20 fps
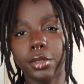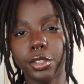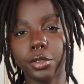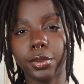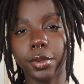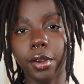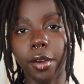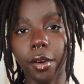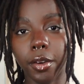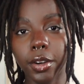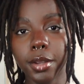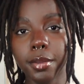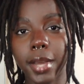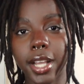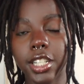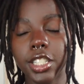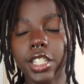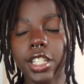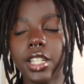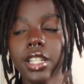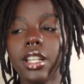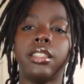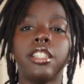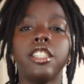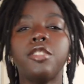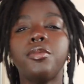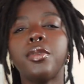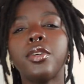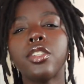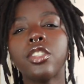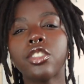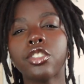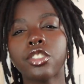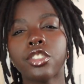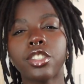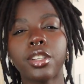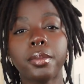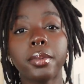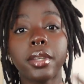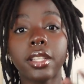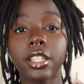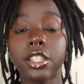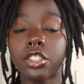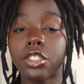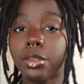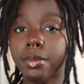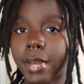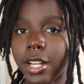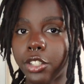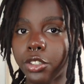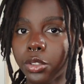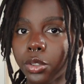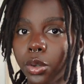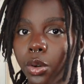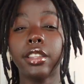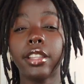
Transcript: which we already mentioned. These buildings are typically symmetrical.